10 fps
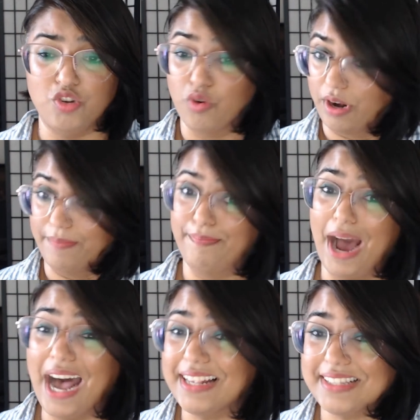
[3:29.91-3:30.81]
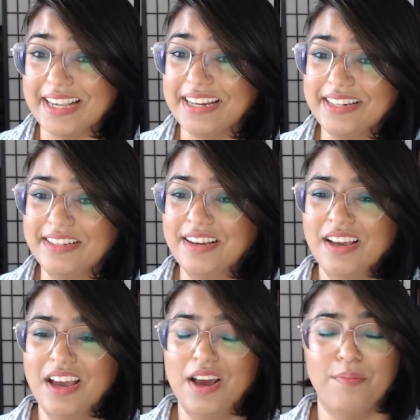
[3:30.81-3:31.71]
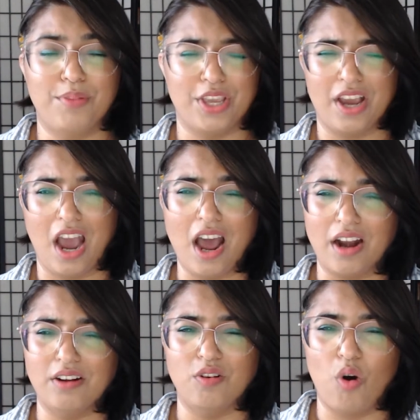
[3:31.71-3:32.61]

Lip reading: You can pass it, but you can't